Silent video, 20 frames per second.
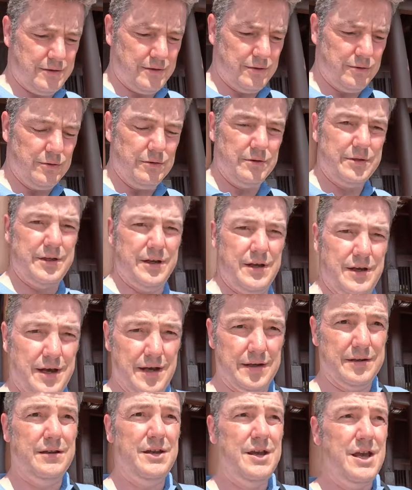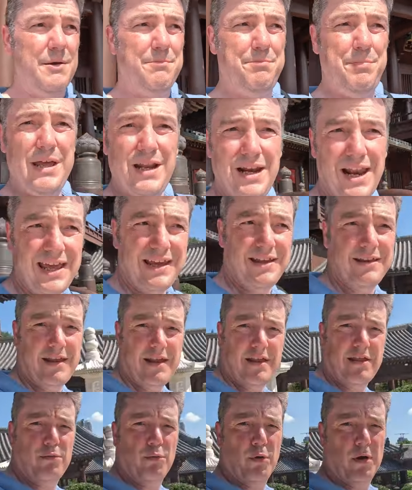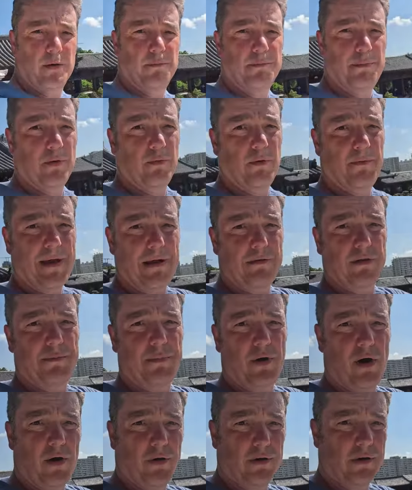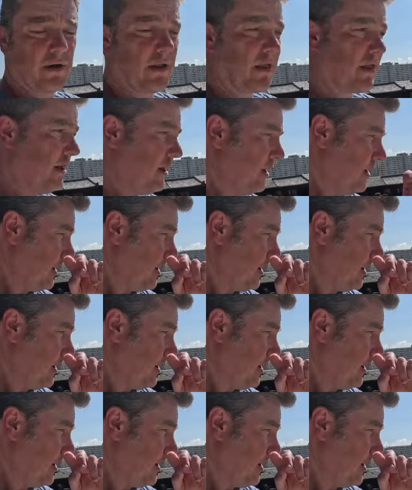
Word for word: courtyard, a bit like this one, but without the ponds.